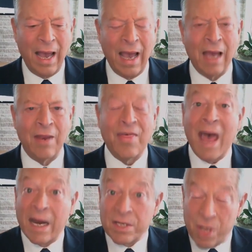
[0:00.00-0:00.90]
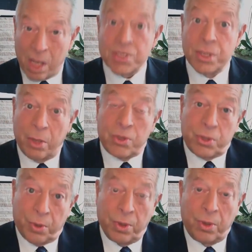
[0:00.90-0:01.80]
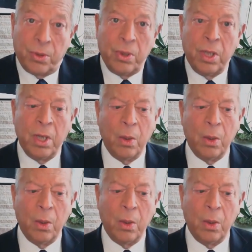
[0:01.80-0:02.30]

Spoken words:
And that is also true